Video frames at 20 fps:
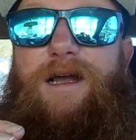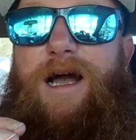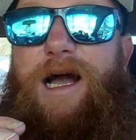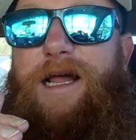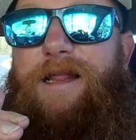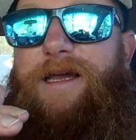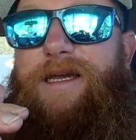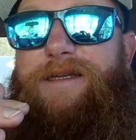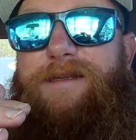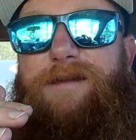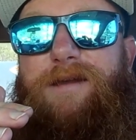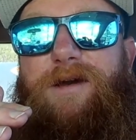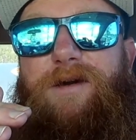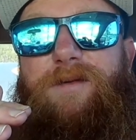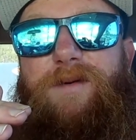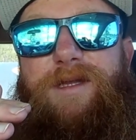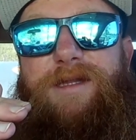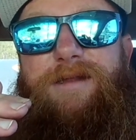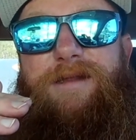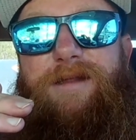I like to go
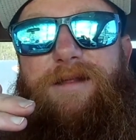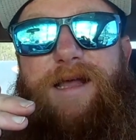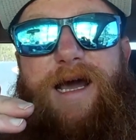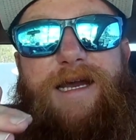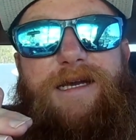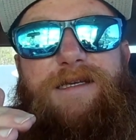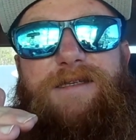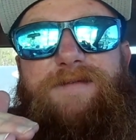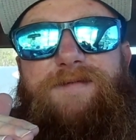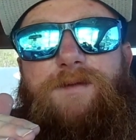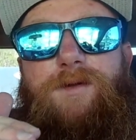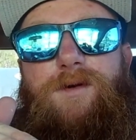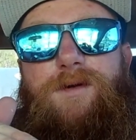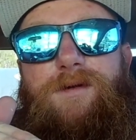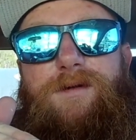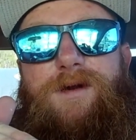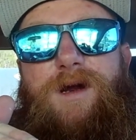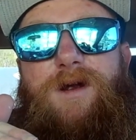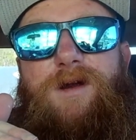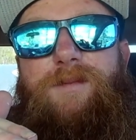with the lightest
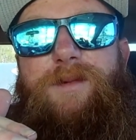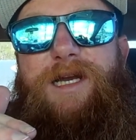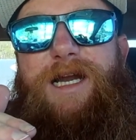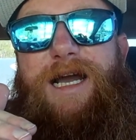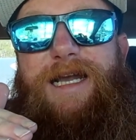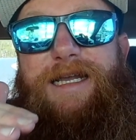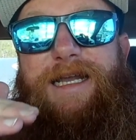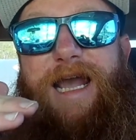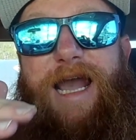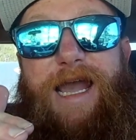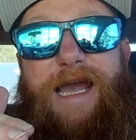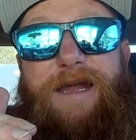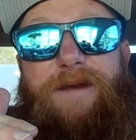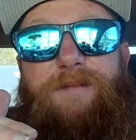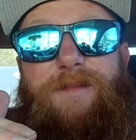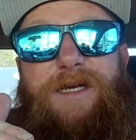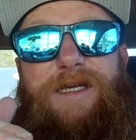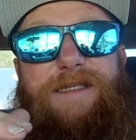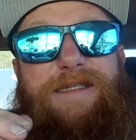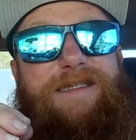fluorocarbon I can,
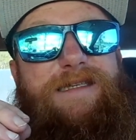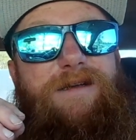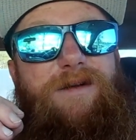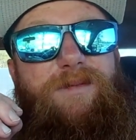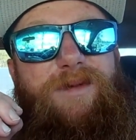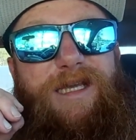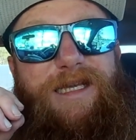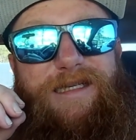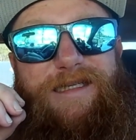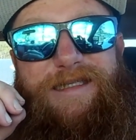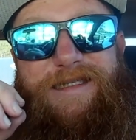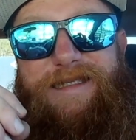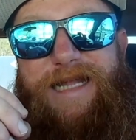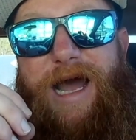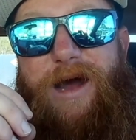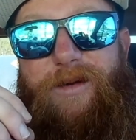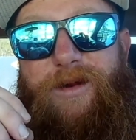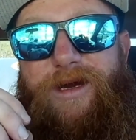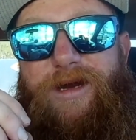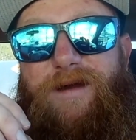but it's still being
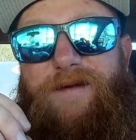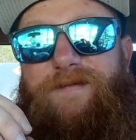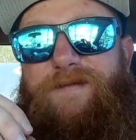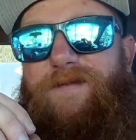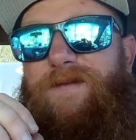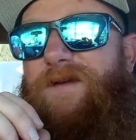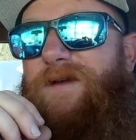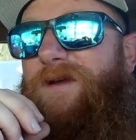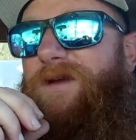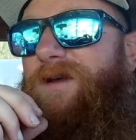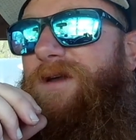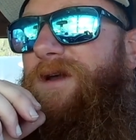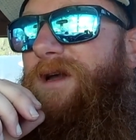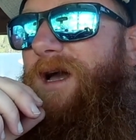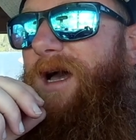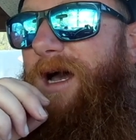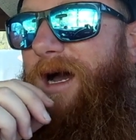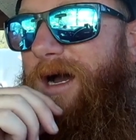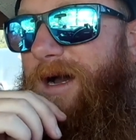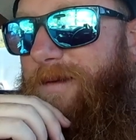stout enough
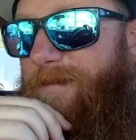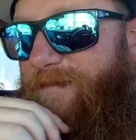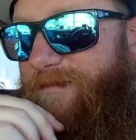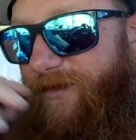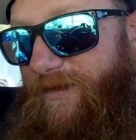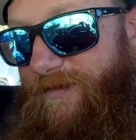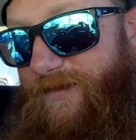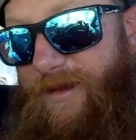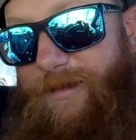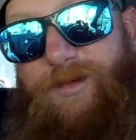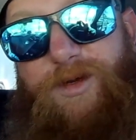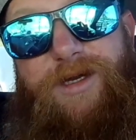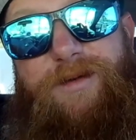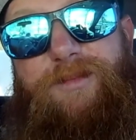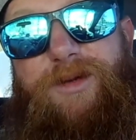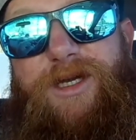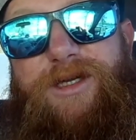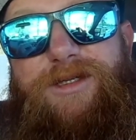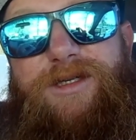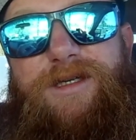for flipping and
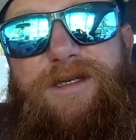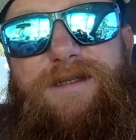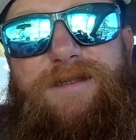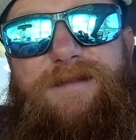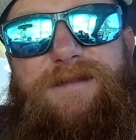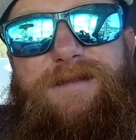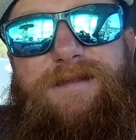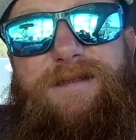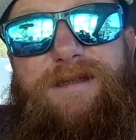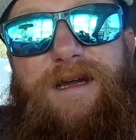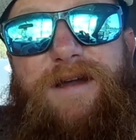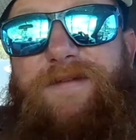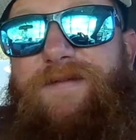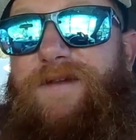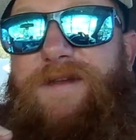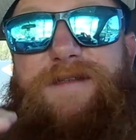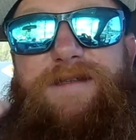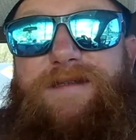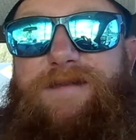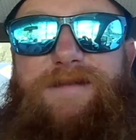pitching and stuff.
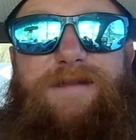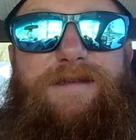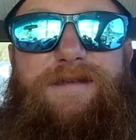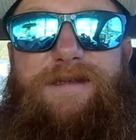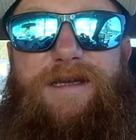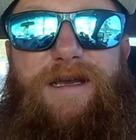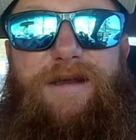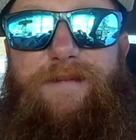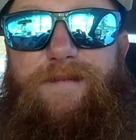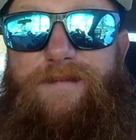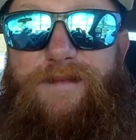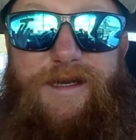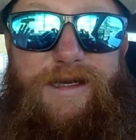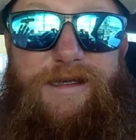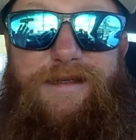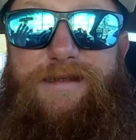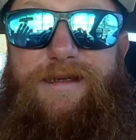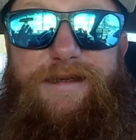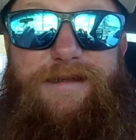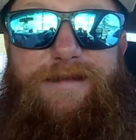It's the same, like
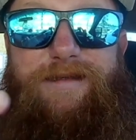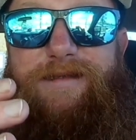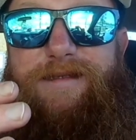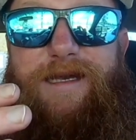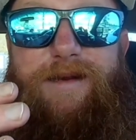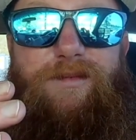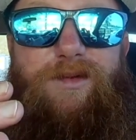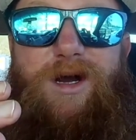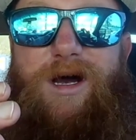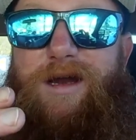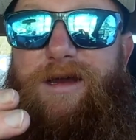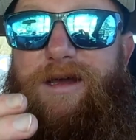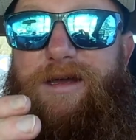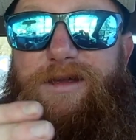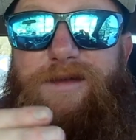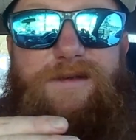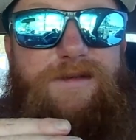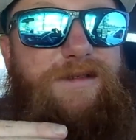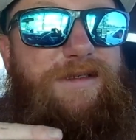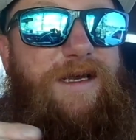I said, it's the same rod I
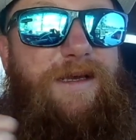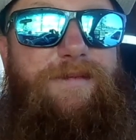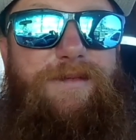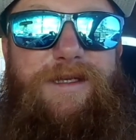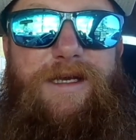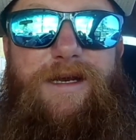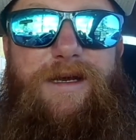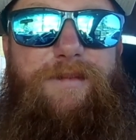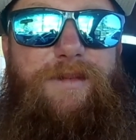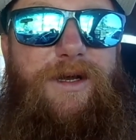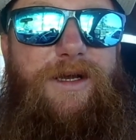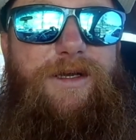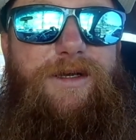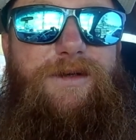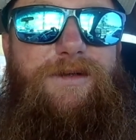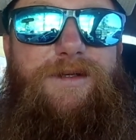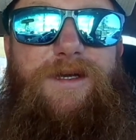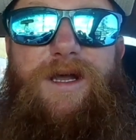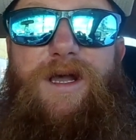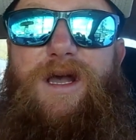use, same setup I
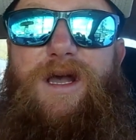use.